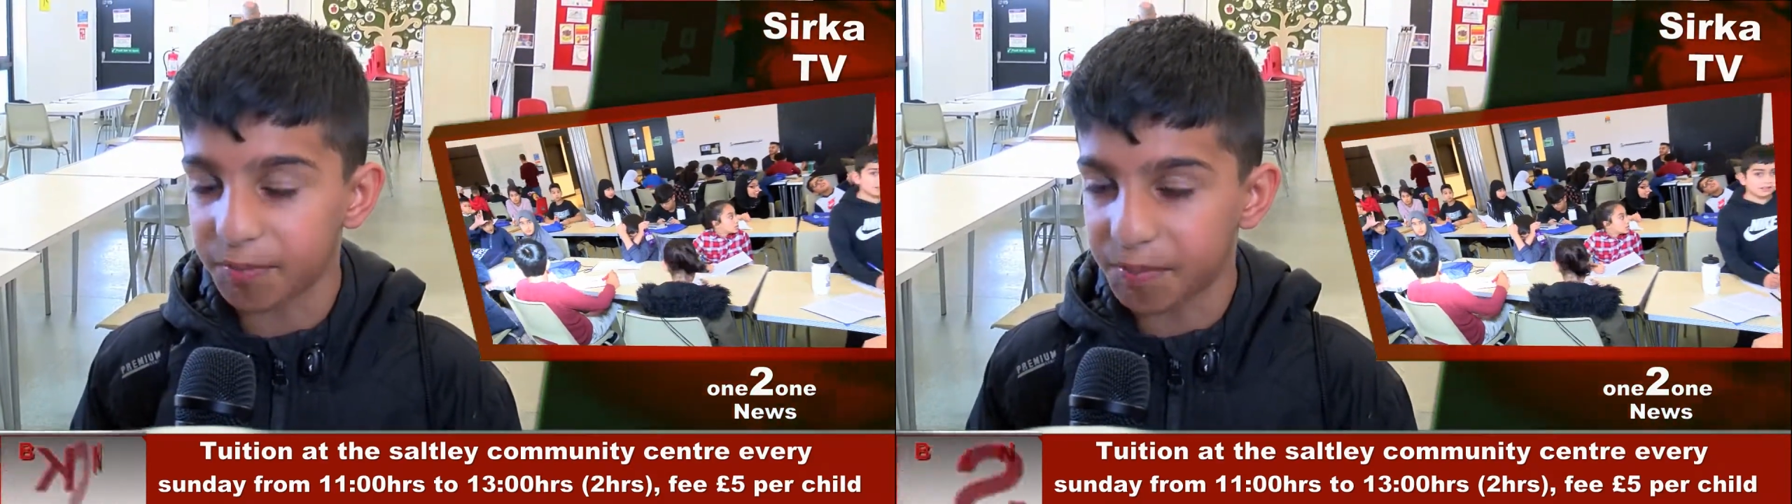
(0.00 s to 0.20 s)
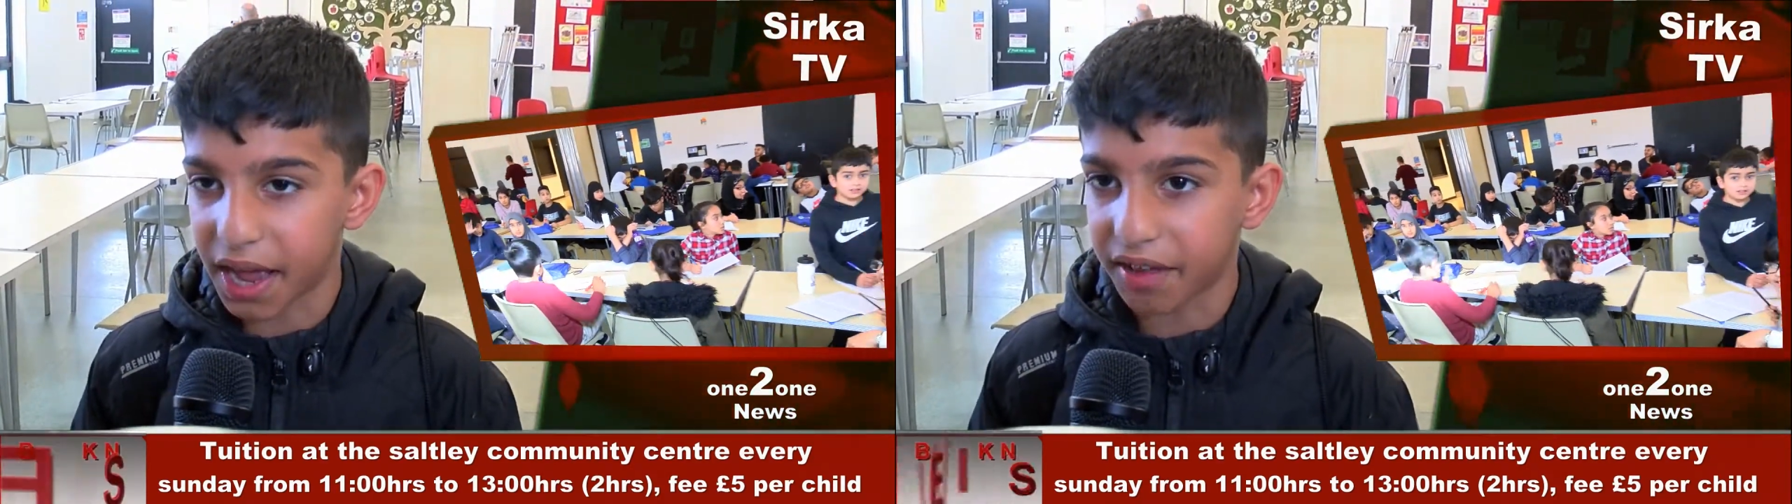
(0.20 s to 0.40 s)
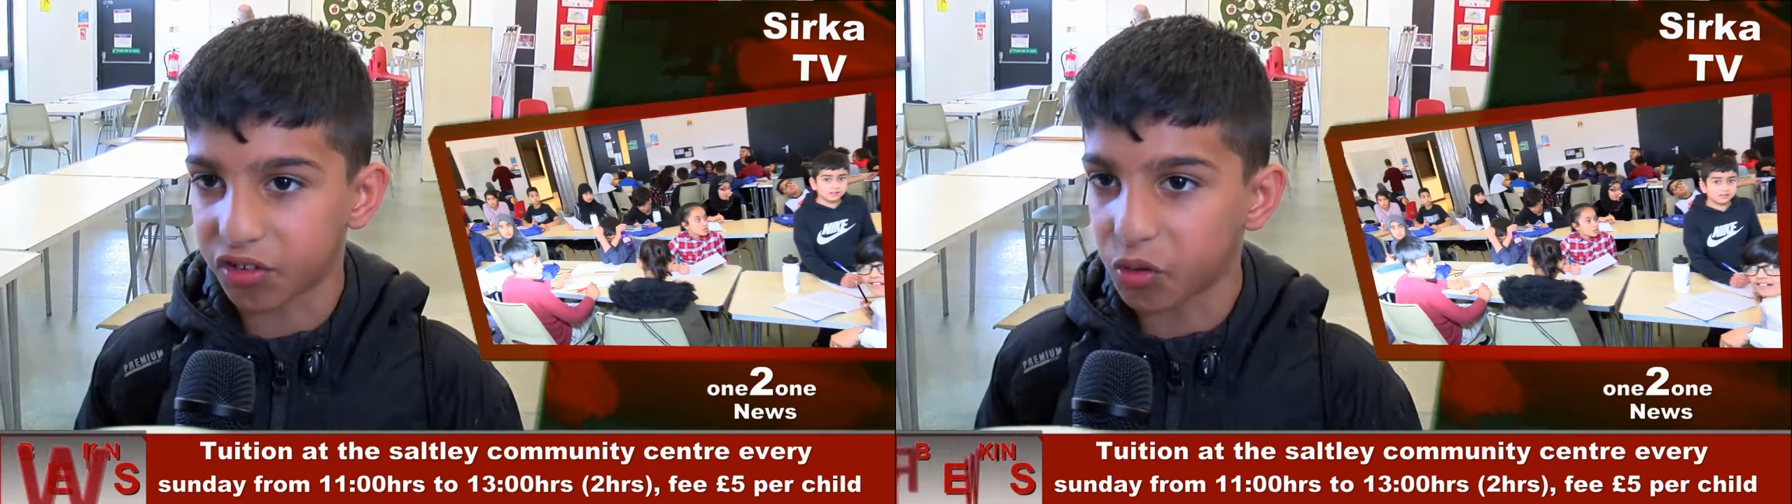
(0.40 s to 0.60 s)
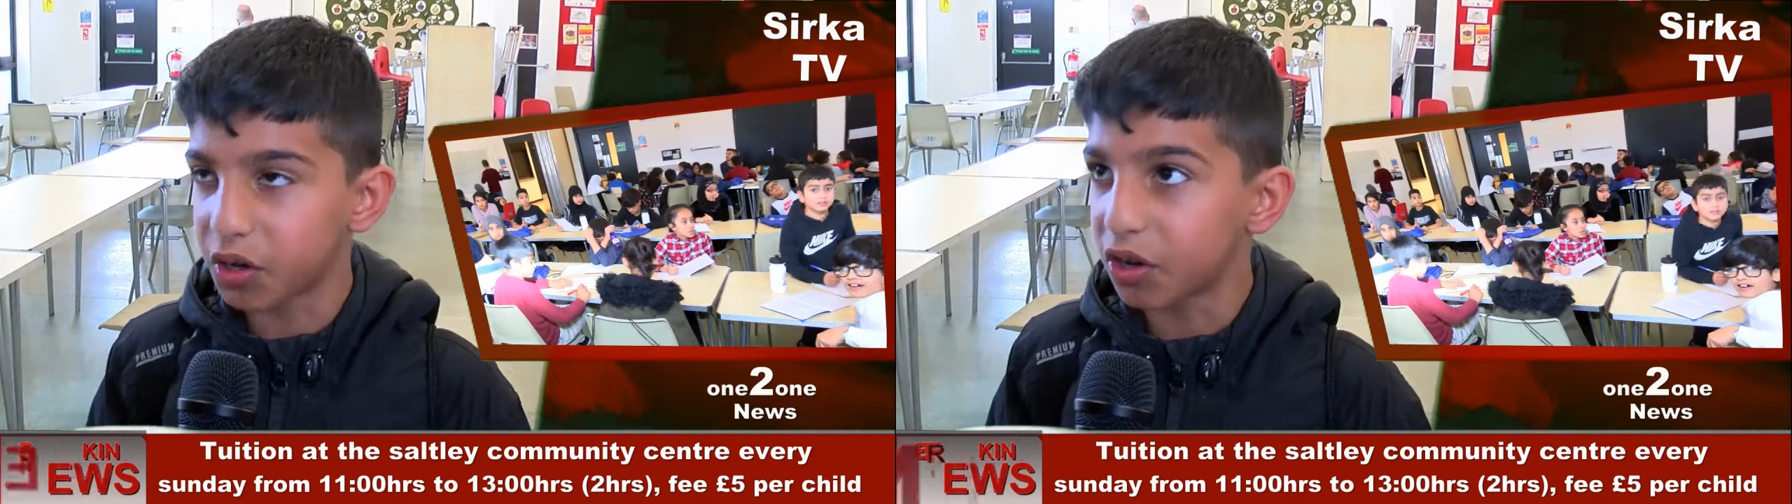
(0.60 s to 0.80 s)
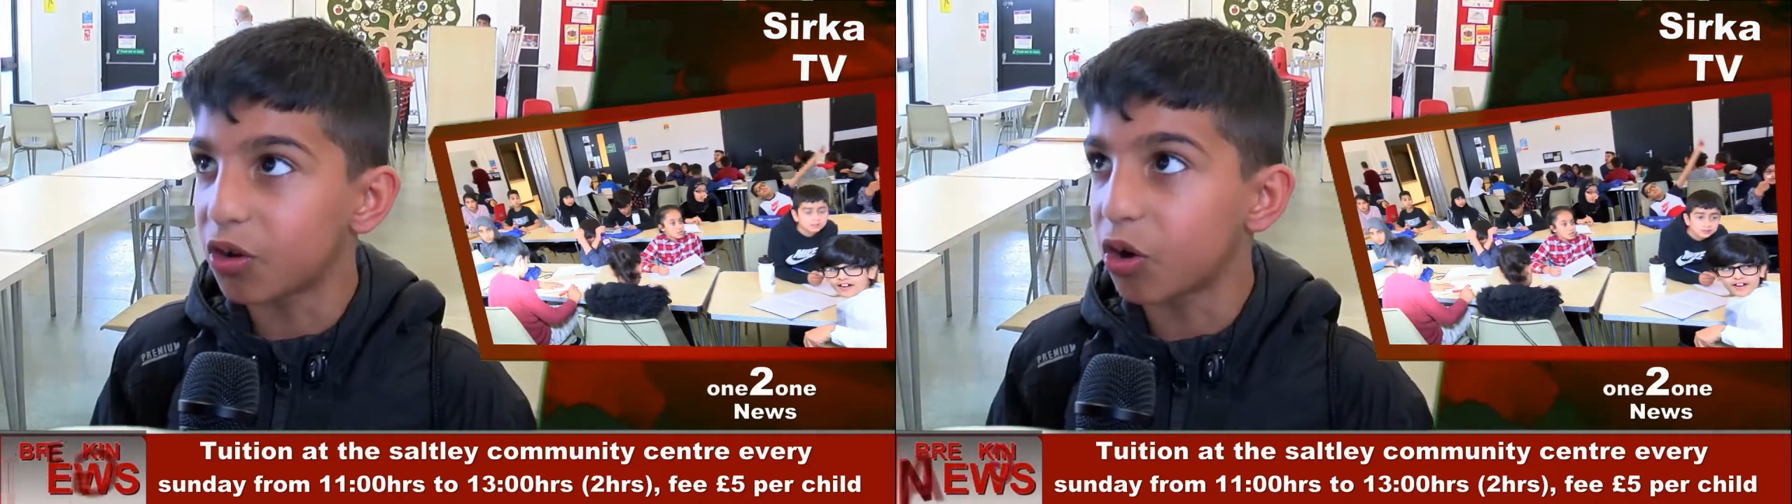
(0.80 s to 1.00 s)
better so
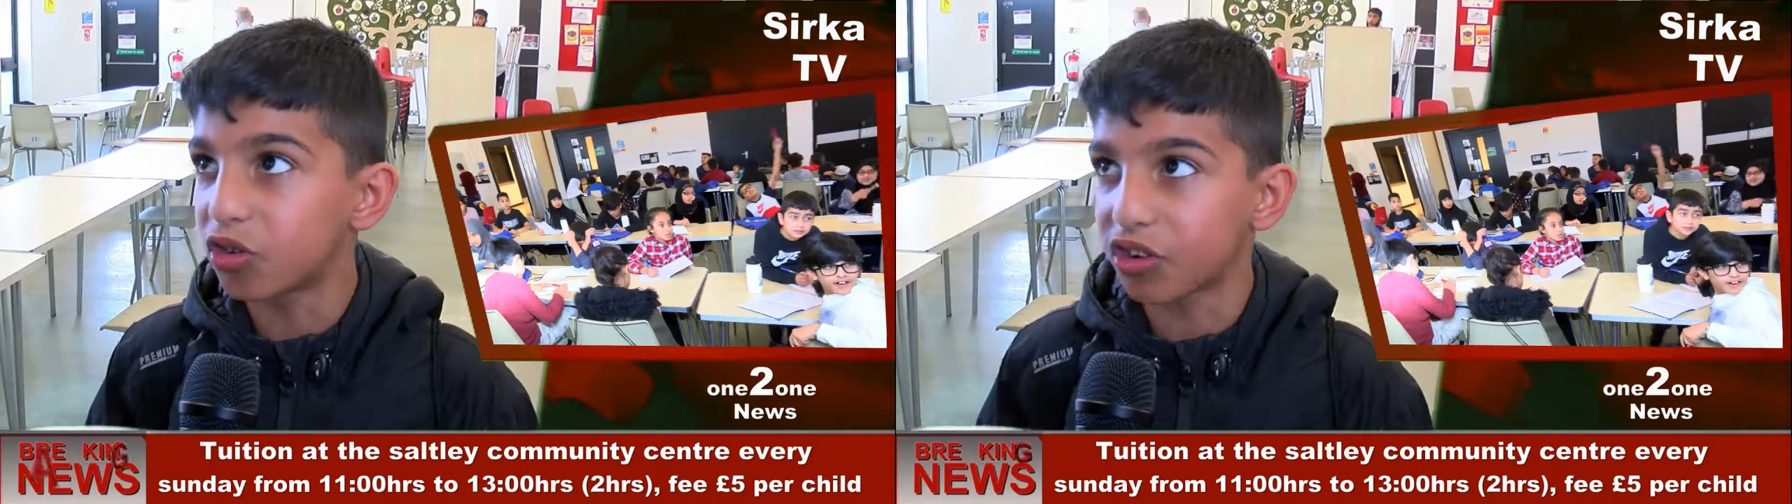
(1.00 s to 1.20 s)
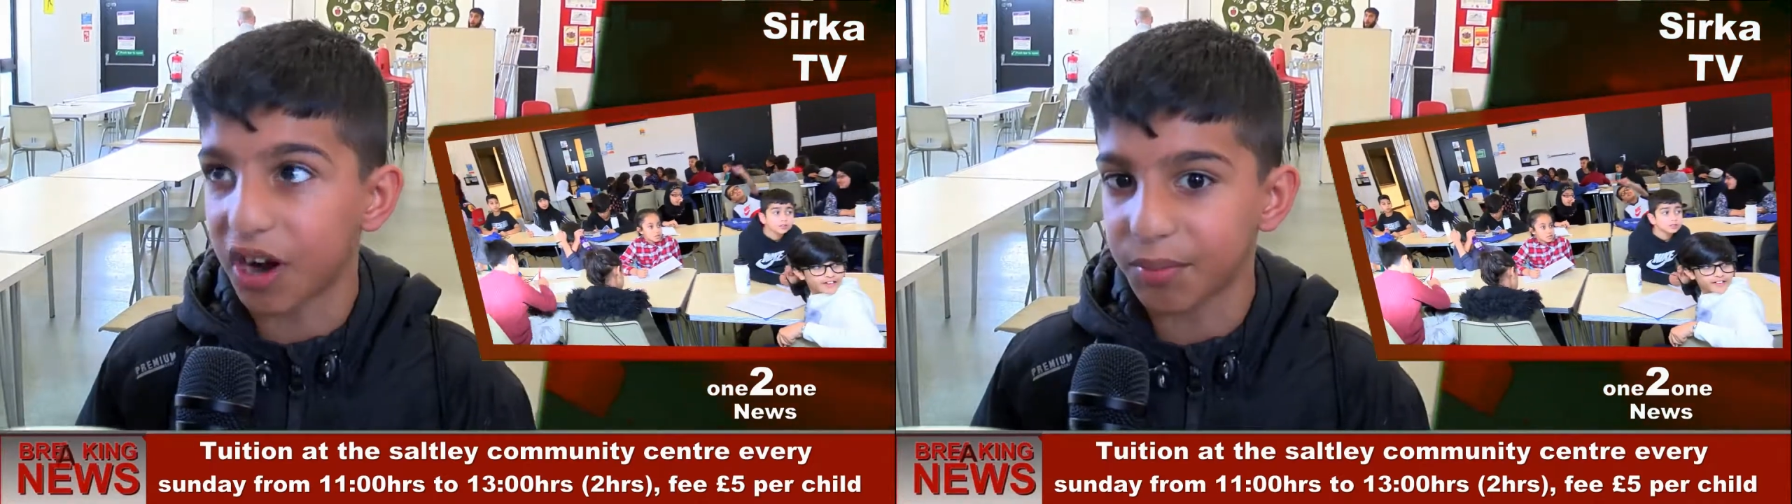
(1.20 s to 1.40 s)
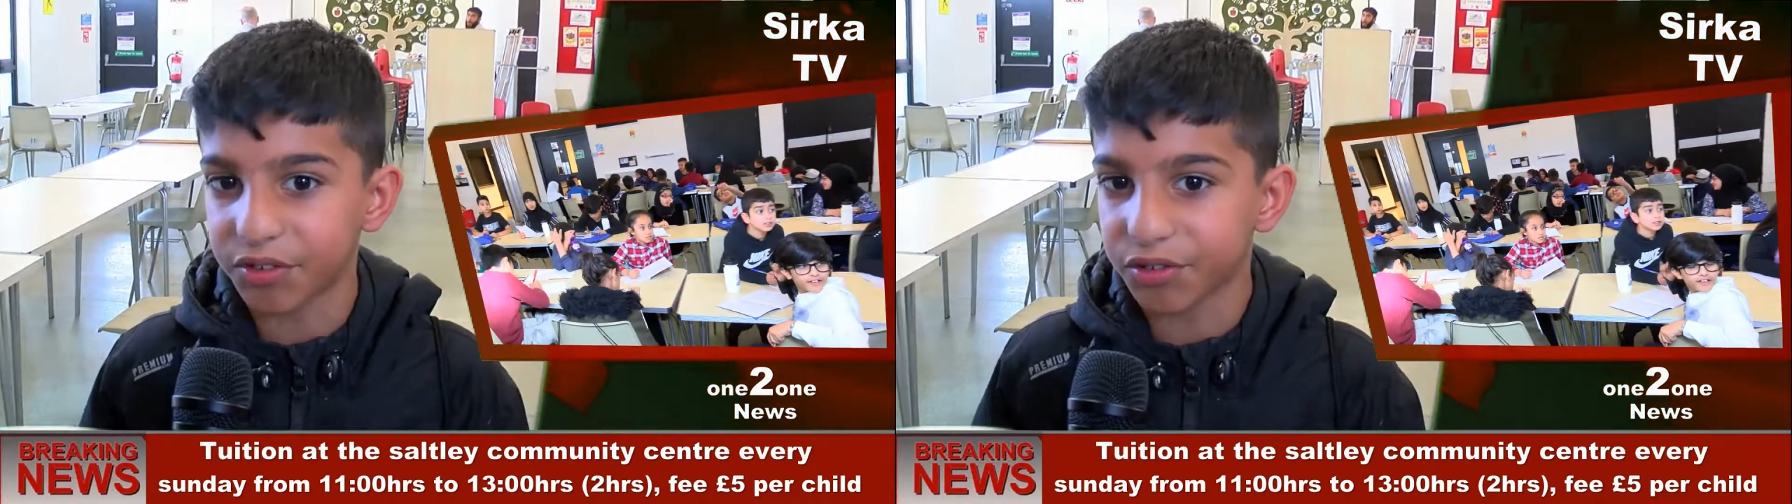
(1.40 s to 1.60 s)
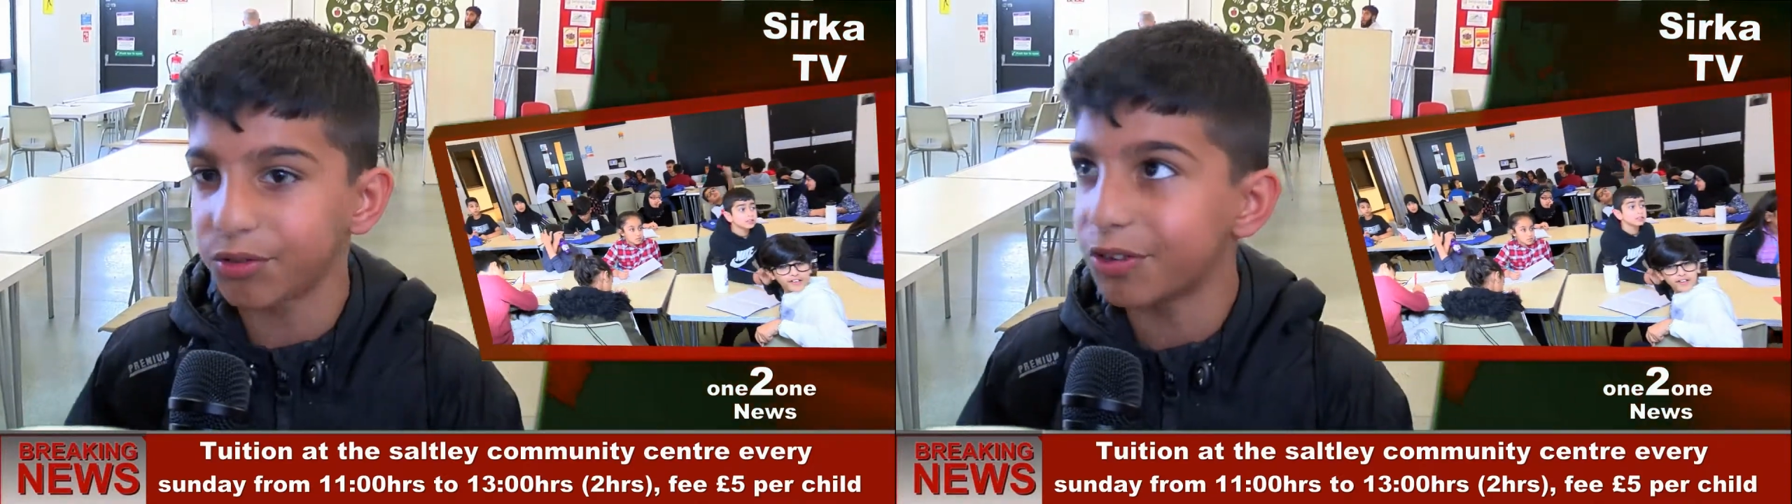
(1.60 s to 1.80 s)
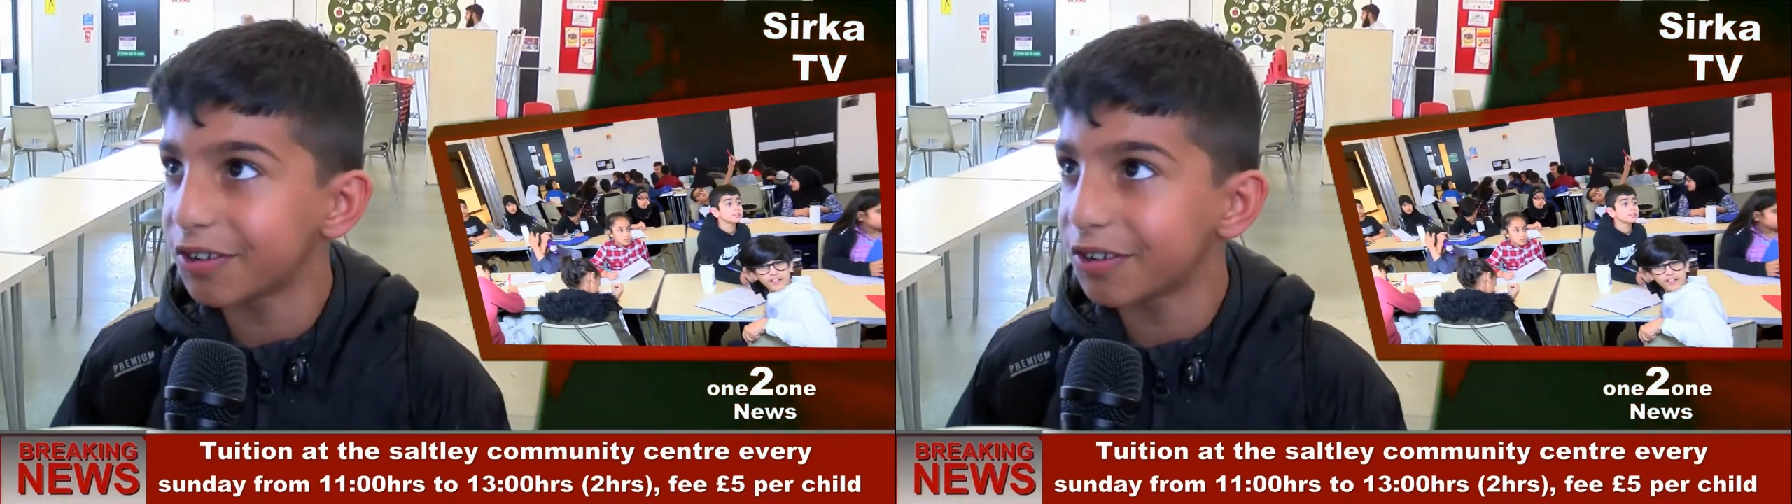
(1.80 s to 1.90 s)
we can go to grammar school.